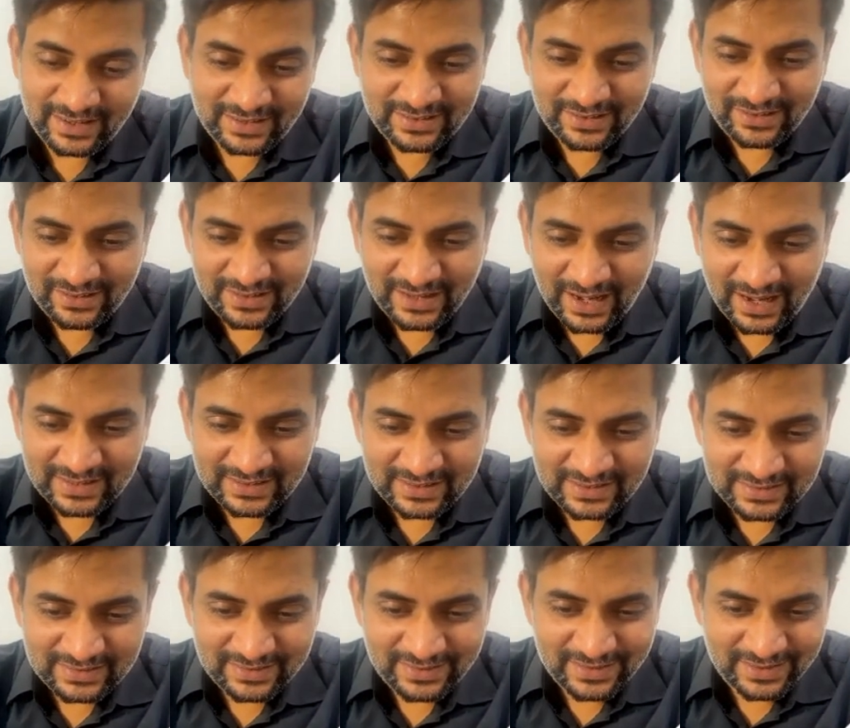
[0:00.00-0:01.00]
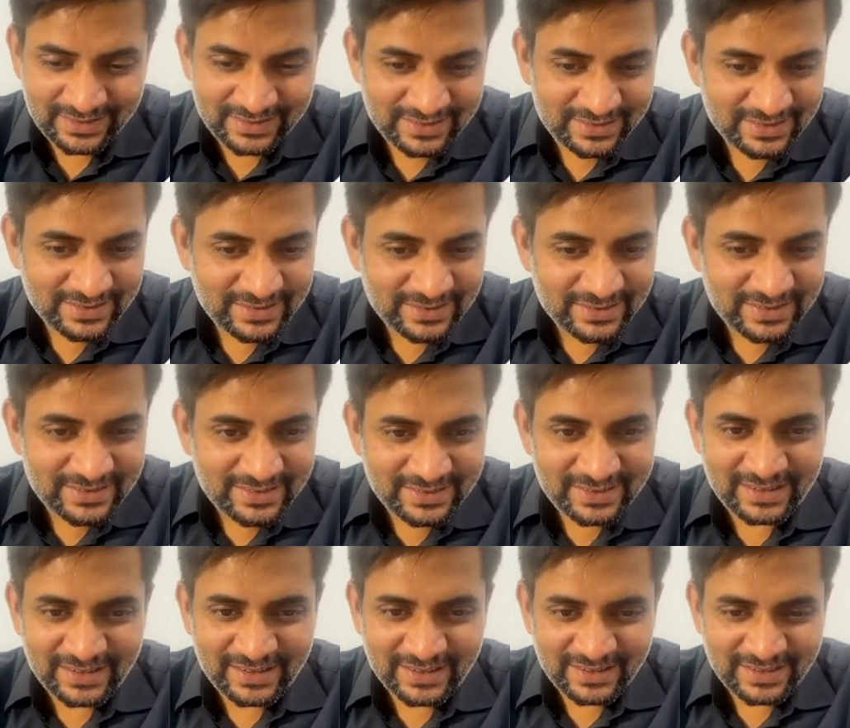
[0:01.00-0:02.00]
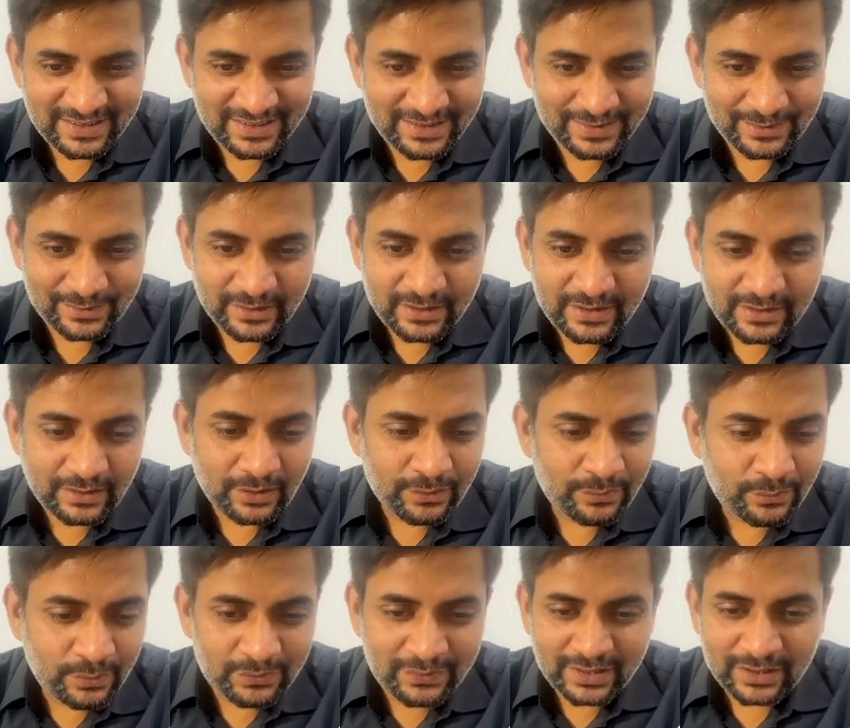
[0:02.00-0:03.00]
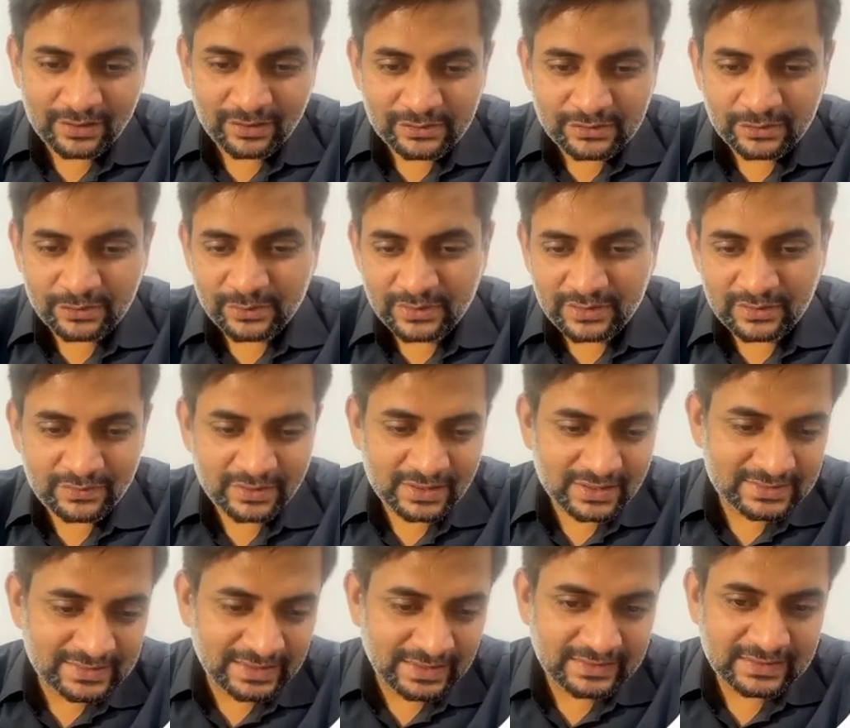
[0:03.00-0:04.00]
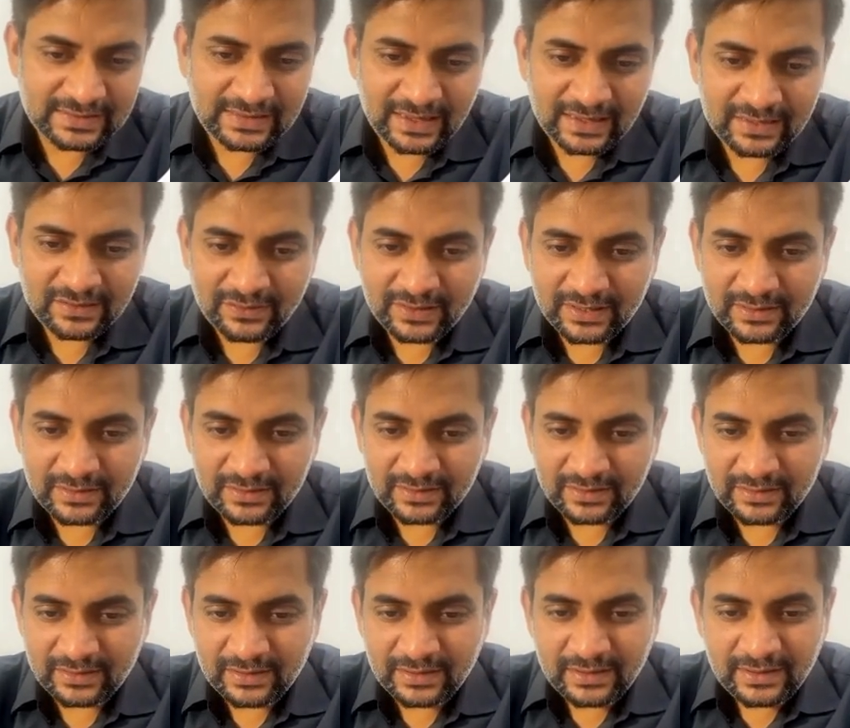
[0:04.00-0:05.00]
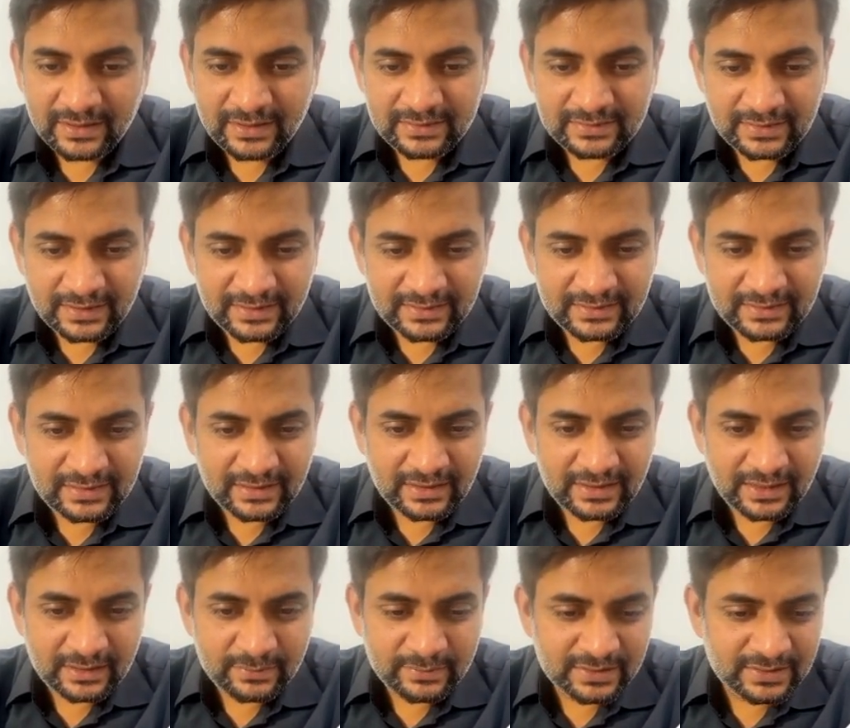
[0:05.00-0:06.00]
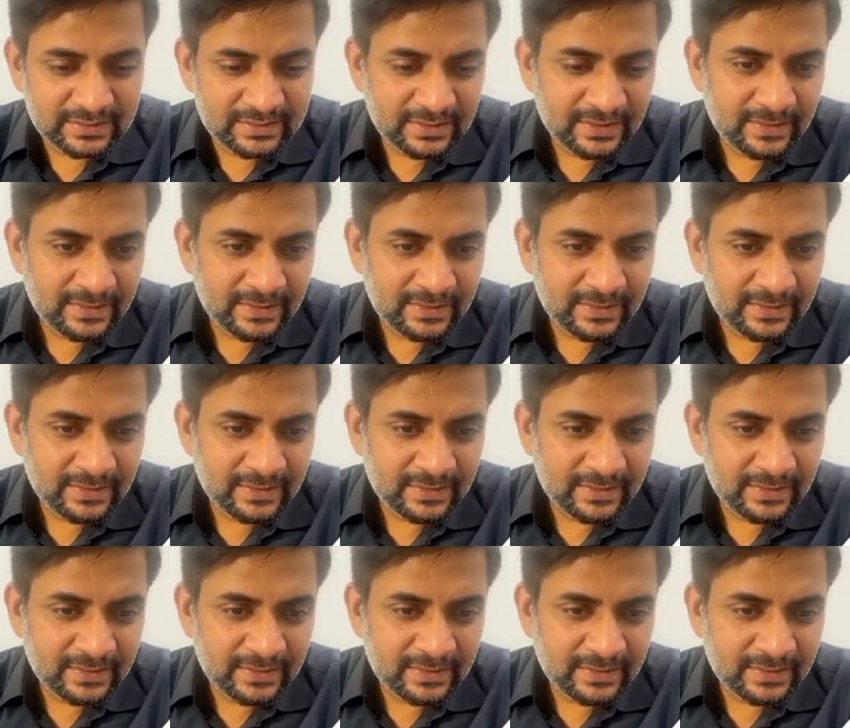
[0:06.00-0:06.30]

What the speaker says: I did not add this, right? Did I? No. Now what we can also do is we can change the text. We can change the alignments.